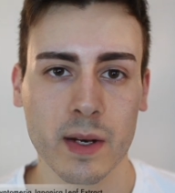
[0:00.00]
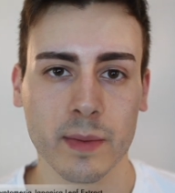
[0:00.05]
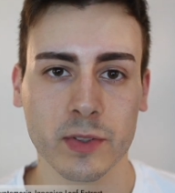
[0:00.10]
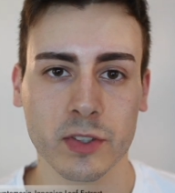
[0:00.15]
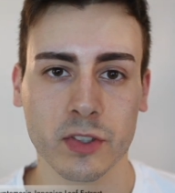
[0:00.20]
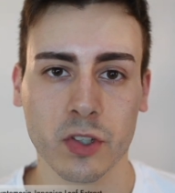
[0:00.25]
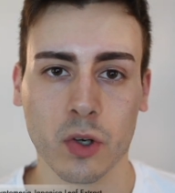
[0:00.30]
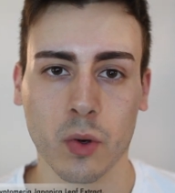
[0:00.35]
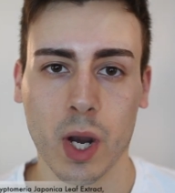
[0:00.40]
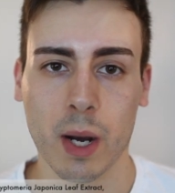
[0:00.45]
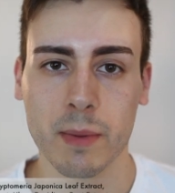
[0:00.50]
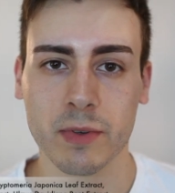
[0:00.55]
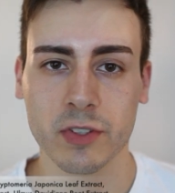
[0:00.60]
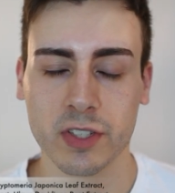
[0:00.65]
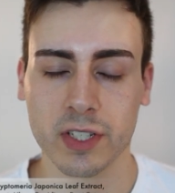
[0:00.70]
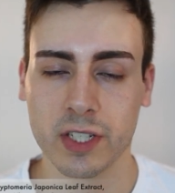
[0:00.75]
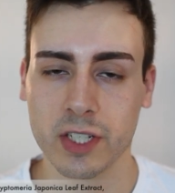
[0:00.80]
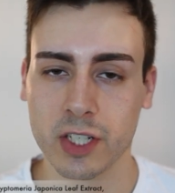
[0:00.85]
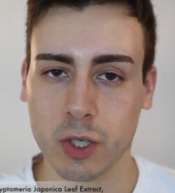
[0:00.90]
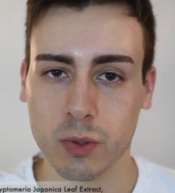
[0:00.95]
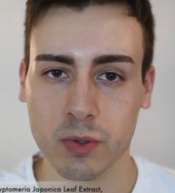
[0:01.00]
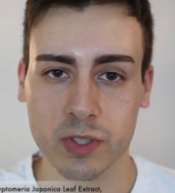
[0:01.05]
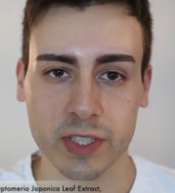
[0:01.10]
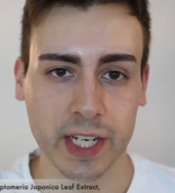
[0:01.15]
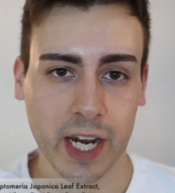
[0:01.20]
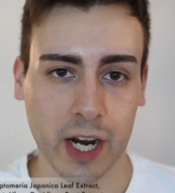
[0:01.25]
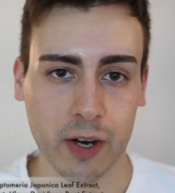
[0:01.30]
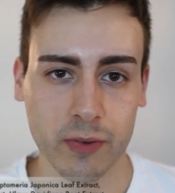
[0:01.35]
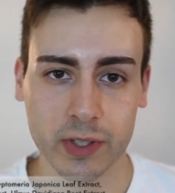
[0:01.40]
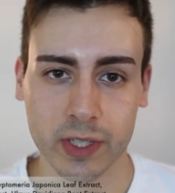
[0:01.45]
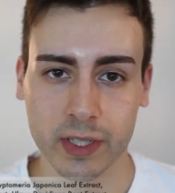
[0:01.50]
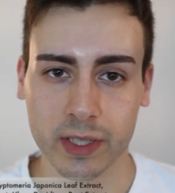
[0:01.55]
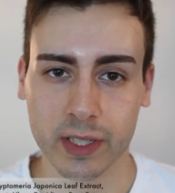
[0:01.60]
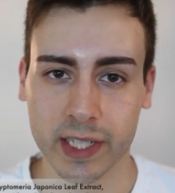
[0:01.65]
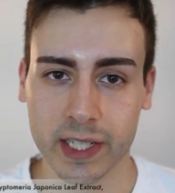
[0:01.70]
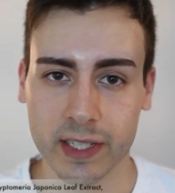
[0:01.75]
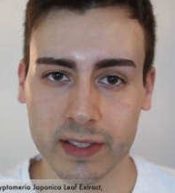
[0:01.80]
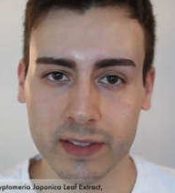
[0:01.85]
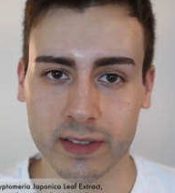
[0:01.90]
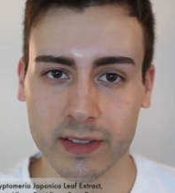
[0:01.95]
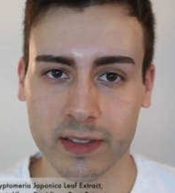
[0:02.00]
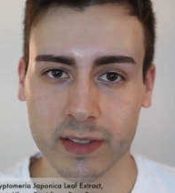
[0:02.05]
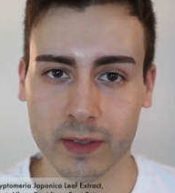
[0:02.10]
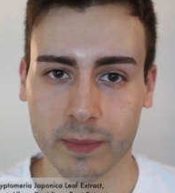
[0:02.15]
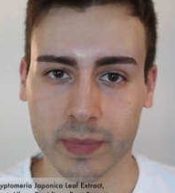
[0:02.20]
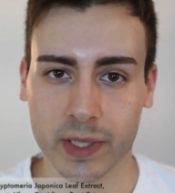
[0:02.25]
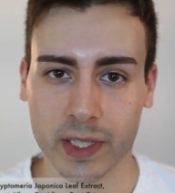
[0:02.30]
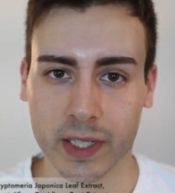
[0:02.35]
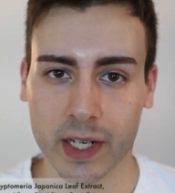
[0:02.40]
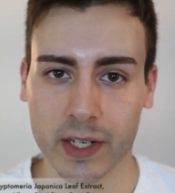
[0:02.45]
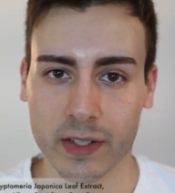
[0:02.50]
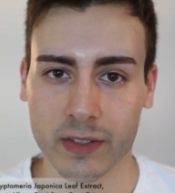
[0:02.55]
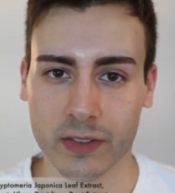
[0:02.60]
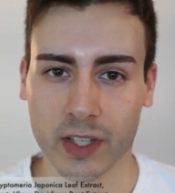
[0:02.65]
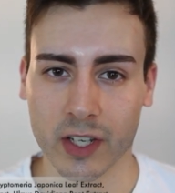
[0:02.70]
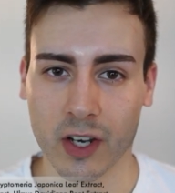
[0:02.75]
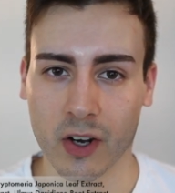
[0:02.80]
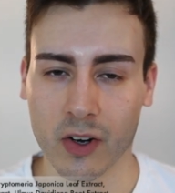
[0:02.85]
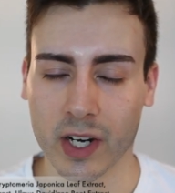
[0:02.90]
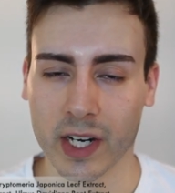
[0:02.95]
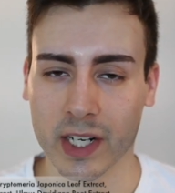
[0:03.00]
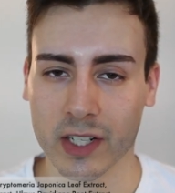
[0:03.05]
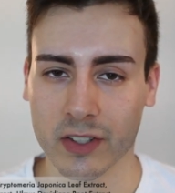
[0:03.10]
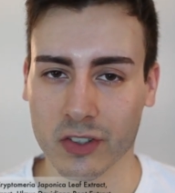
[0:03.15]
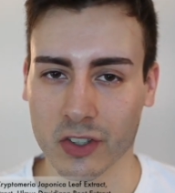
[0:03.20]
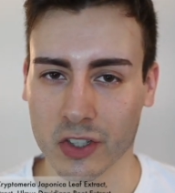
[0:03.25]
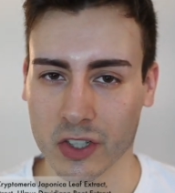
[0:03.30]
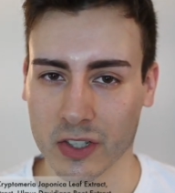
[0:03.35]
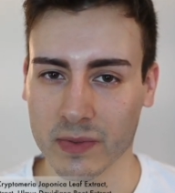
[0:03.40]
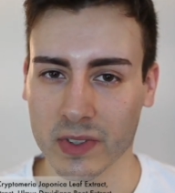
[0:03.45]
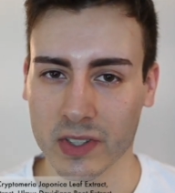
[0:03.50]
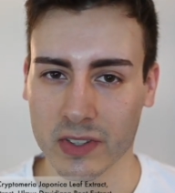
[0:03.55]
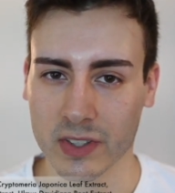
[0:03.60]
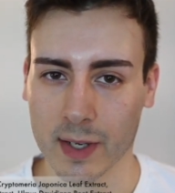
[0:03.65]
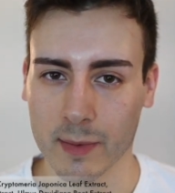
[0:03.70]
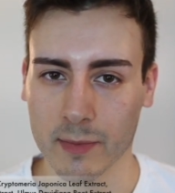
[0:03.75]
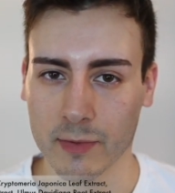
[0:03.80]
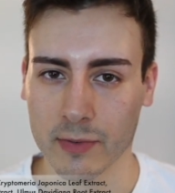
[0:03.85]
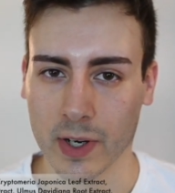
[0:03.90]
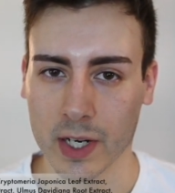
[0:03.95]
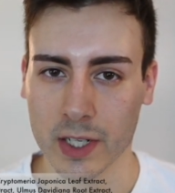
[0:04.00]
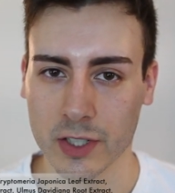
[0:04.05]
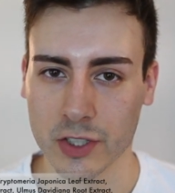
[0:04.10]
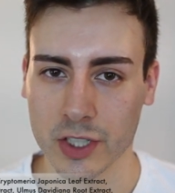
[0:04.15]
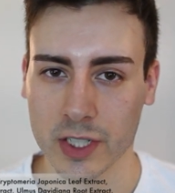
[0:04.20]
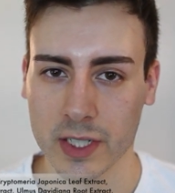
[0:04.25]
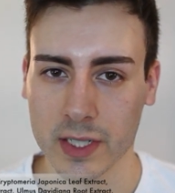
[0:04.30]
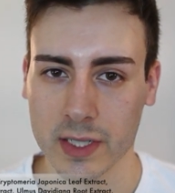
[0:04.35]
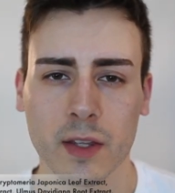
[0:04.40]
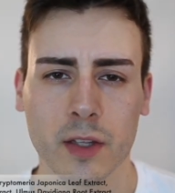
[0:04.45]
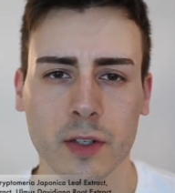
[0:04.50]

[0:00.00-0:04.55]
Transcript: So I'm just gonna go down the list because they all kind of serve the same function.